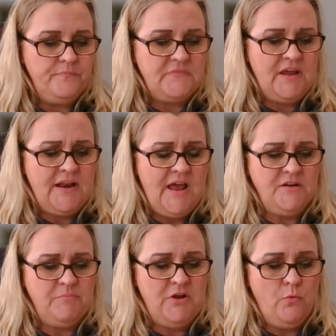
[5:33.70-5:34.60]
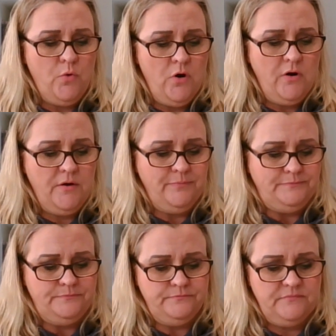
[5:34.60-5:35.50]
and had to be at work
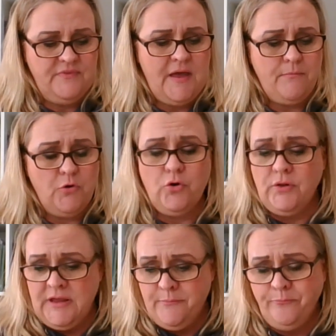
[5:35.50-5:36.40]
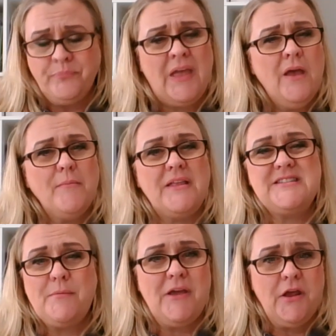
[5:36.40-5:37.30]
that early, by the
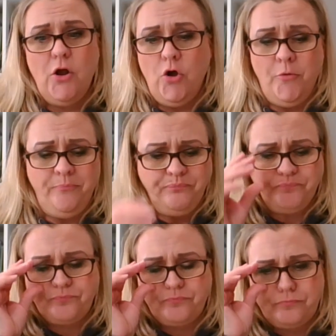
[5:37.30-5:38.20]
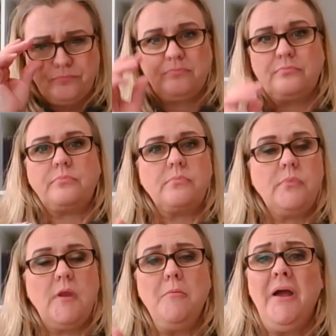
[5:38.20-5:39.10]
time I get home,
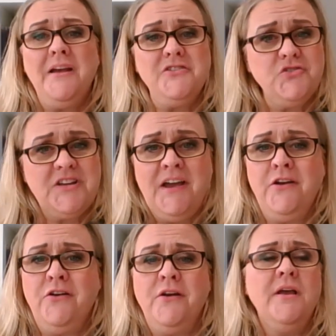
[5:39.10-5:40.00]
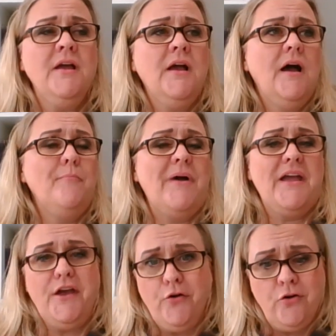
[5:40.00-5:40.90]
my eyes are tired, my
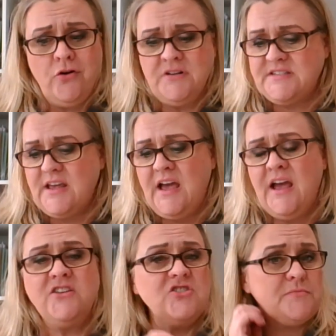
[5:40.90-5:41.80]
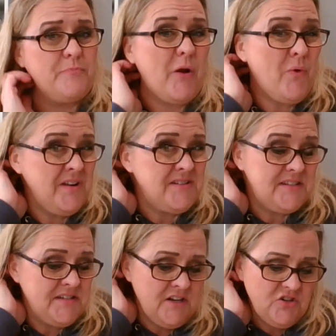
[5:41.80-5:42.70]
head hurts. But I wanted to
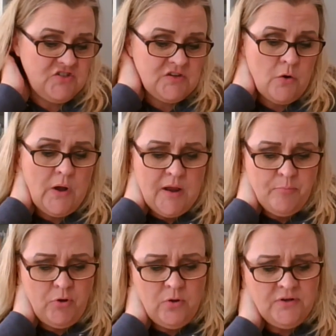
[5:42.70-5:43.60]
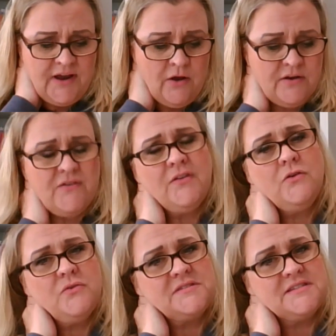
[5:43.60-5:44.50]
stitch. So I pulled out, and even
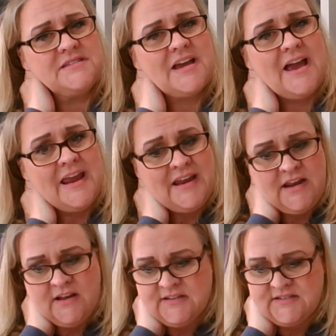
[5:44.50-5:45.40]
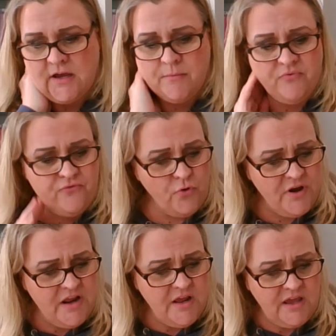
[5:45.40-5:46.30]
though this is tiny, it's
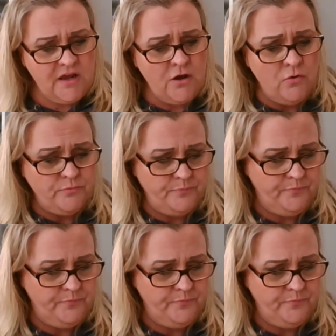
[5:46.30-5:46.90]
40 count